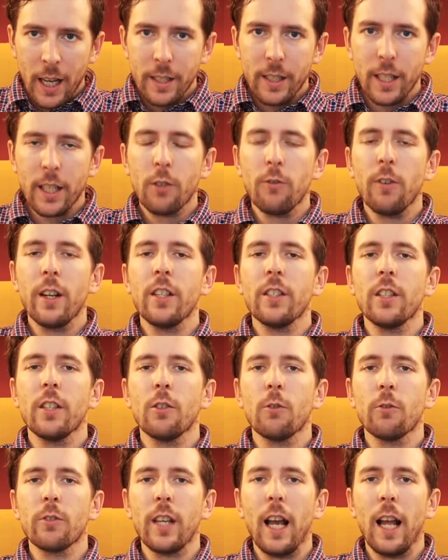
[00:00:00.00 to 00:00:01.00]

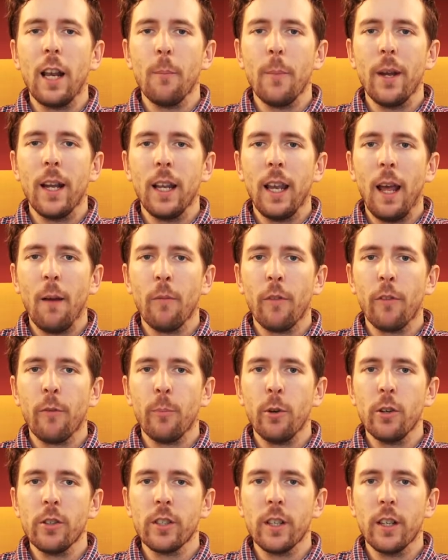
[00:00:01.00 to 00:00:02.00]
decreasing your telomere length,
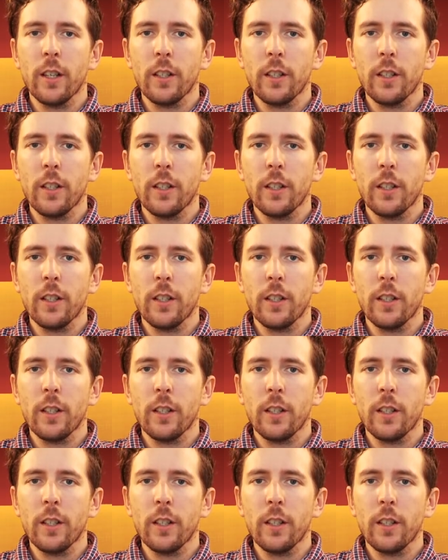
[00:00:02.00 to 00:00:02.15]
putting